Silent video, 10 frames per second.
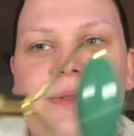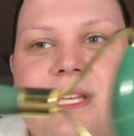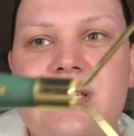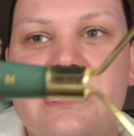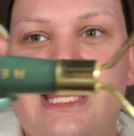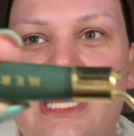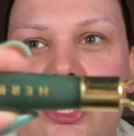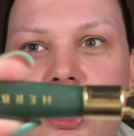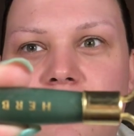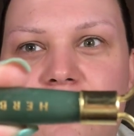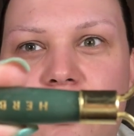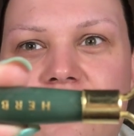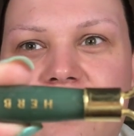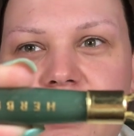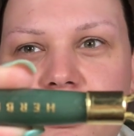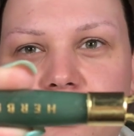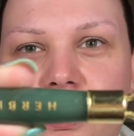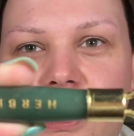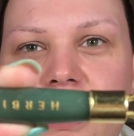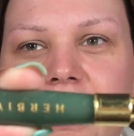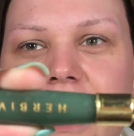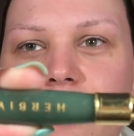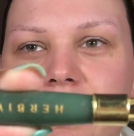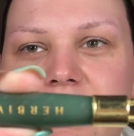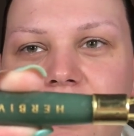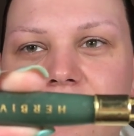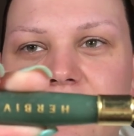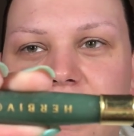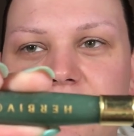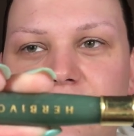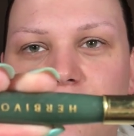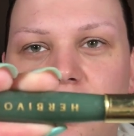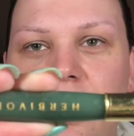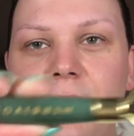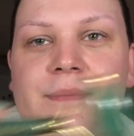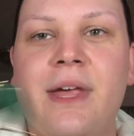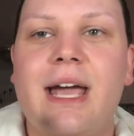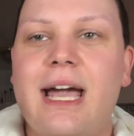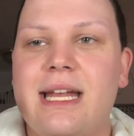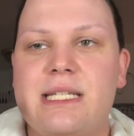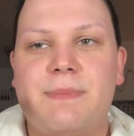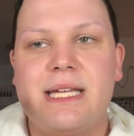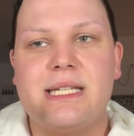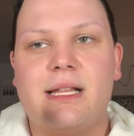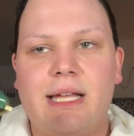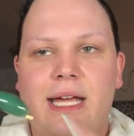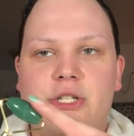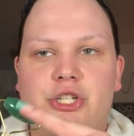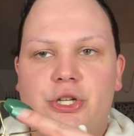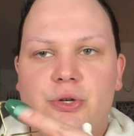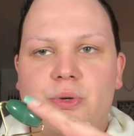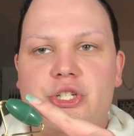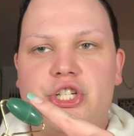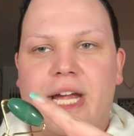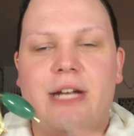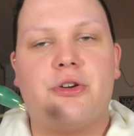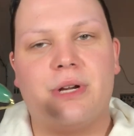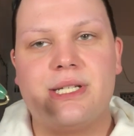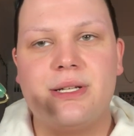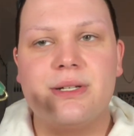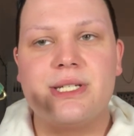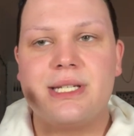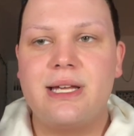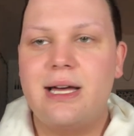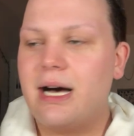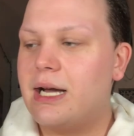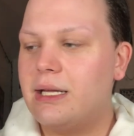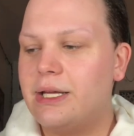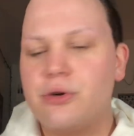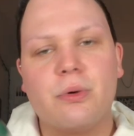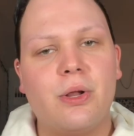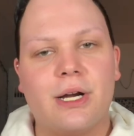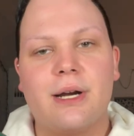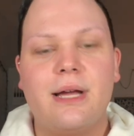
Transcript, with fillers: this is the Herbivore Facial Roller and we sell this at Sephora. And it's basically two jade crystals on a little roller.